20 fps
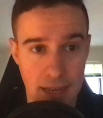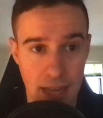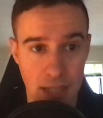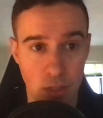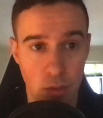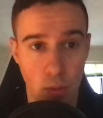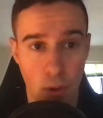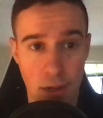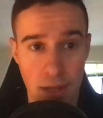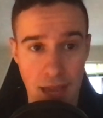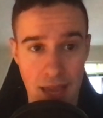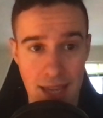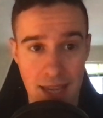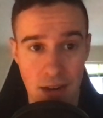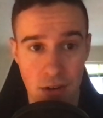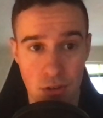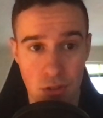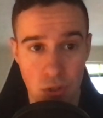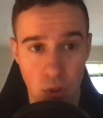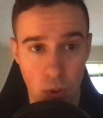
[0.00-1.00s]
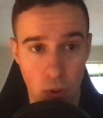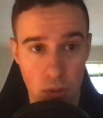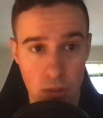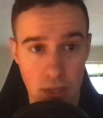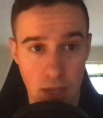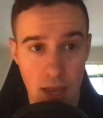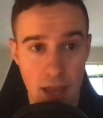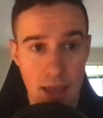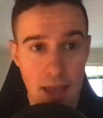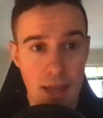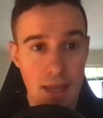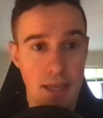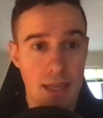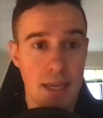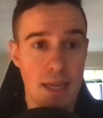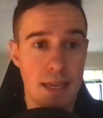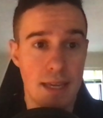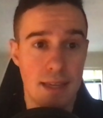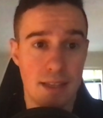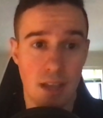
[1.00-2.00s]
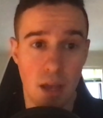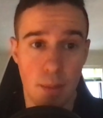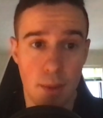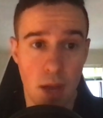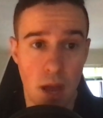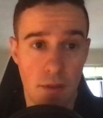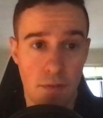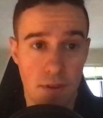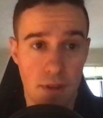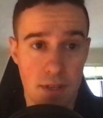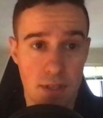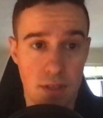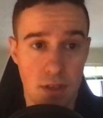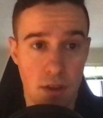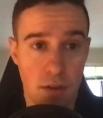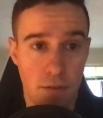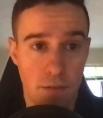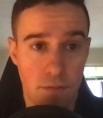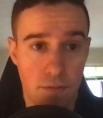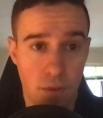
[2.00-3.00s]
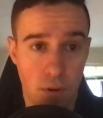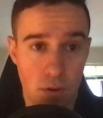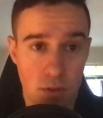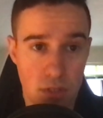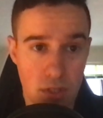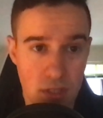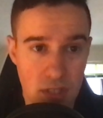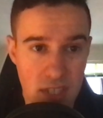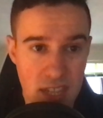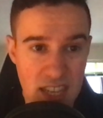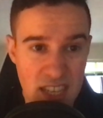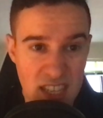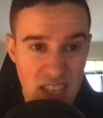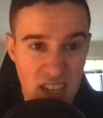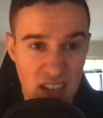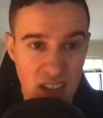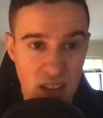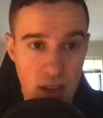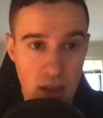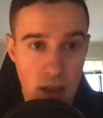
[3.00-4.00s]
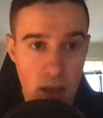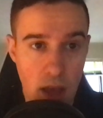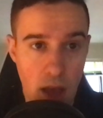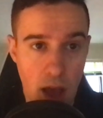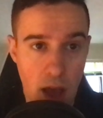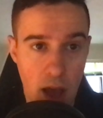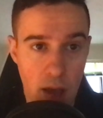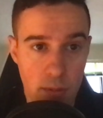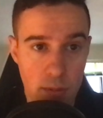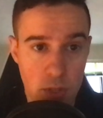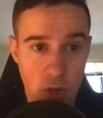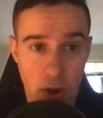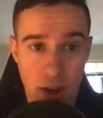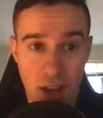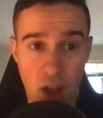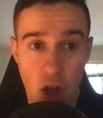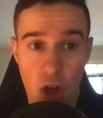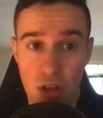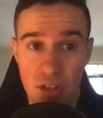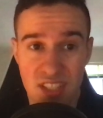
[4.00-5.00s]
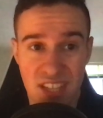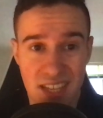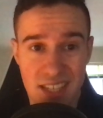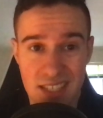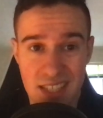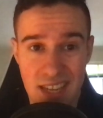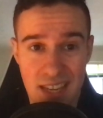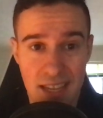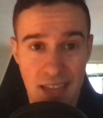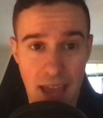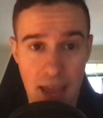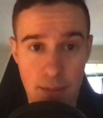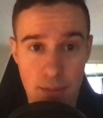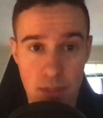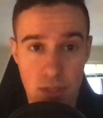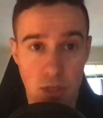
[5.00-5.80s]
At 28 years old, he is coming off his first season starting all 16 games.